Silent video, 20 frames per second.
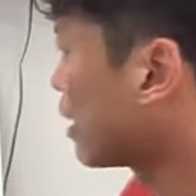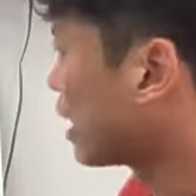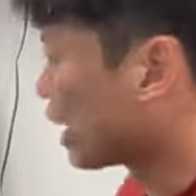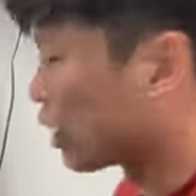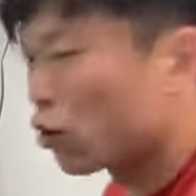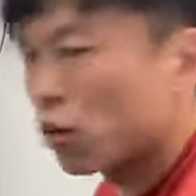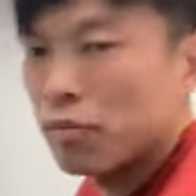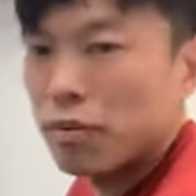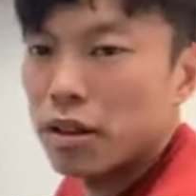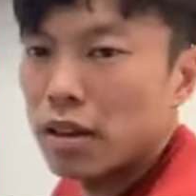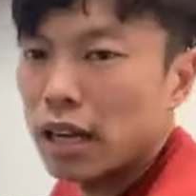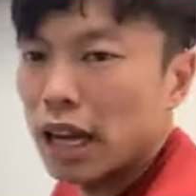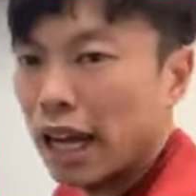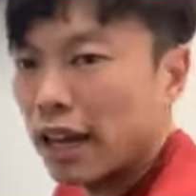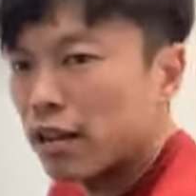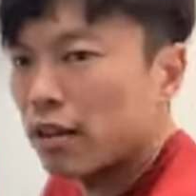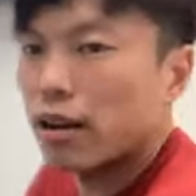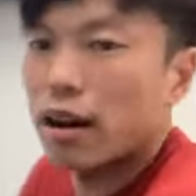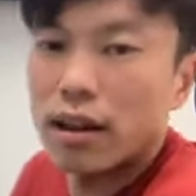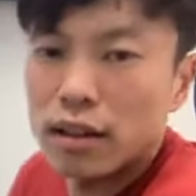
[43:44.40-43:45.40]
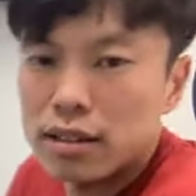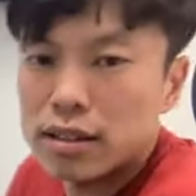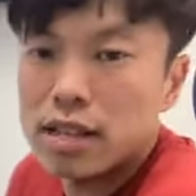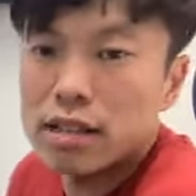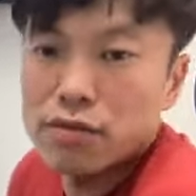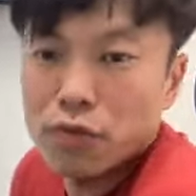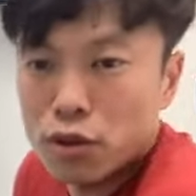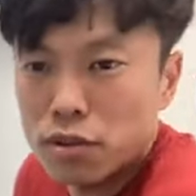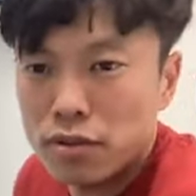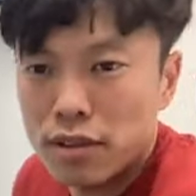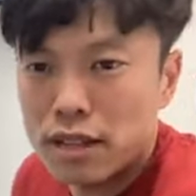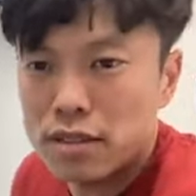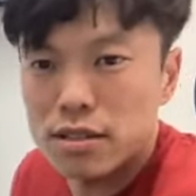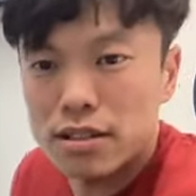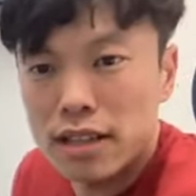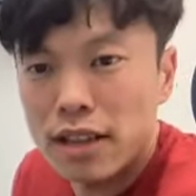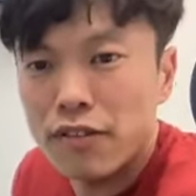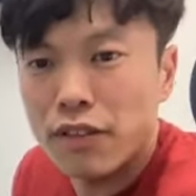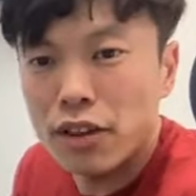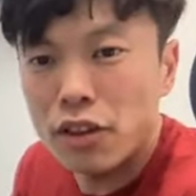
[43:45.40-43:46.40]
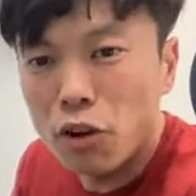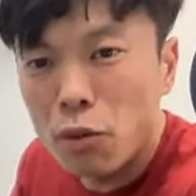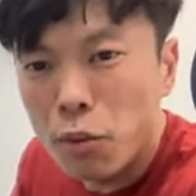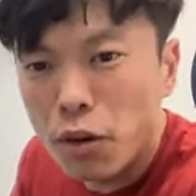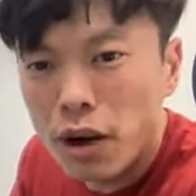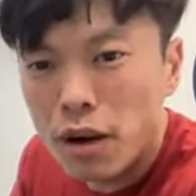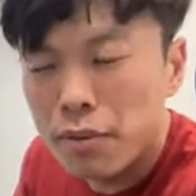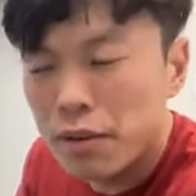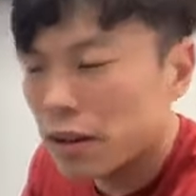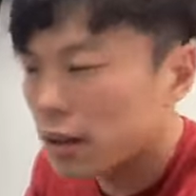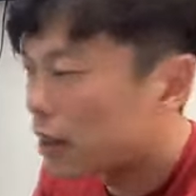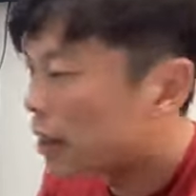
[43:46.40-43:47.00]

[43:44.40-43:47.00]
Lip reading: equipment later on. That's definitely no problem.